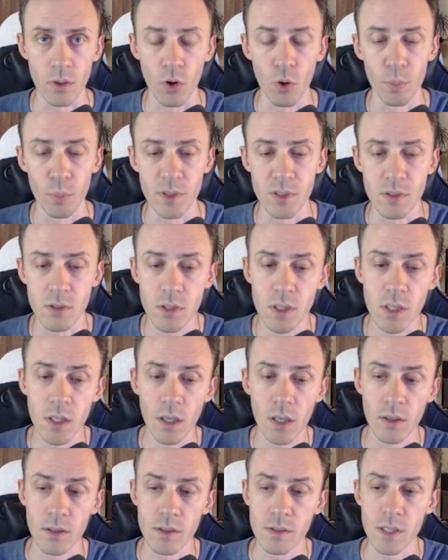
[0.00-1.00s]

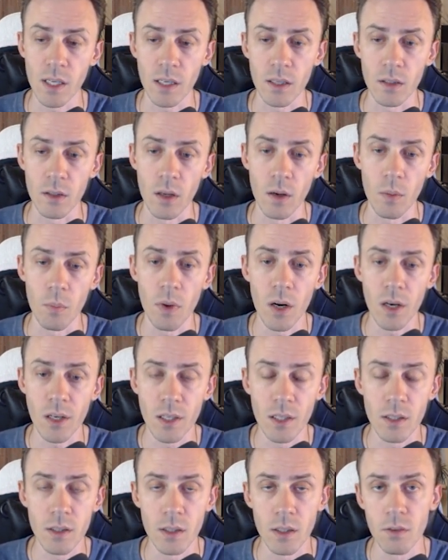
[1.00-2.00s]
OpenSea at the secondary
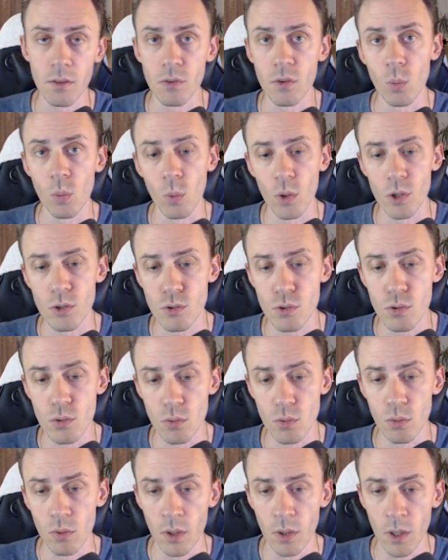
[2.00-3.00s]
market if you want
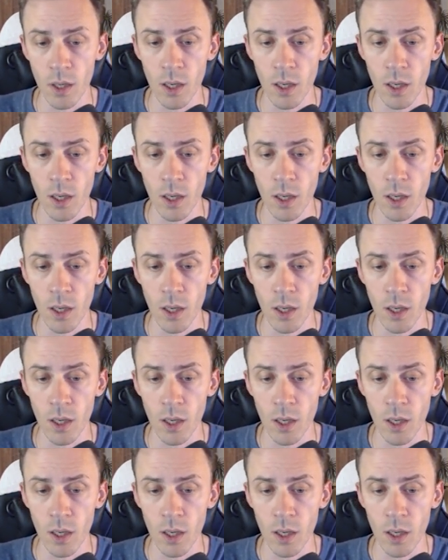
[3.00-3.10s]
to.